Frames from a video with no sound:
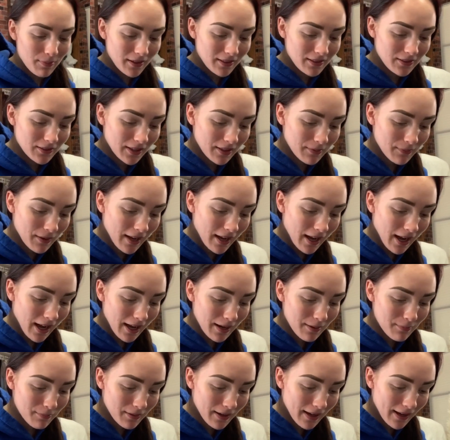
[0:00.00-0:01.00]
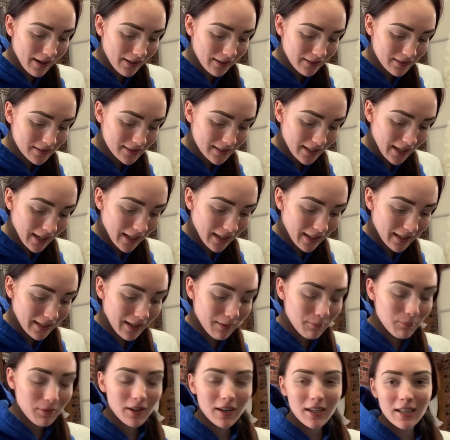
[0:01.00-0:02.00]
by doing my eyebrows, and
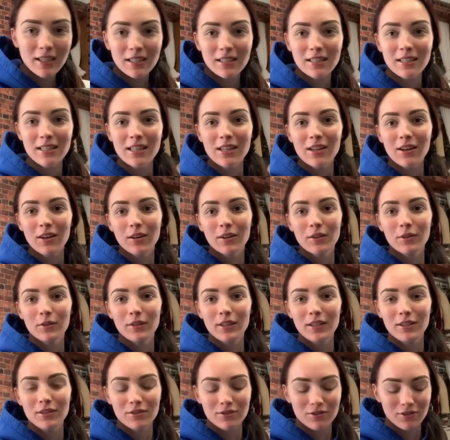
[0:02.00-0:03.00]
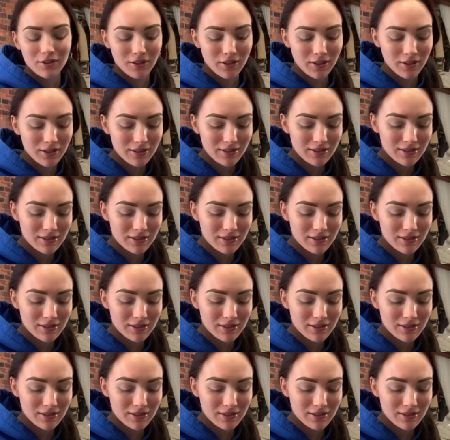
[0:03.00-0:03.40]
I'm wearing a neon green shirt,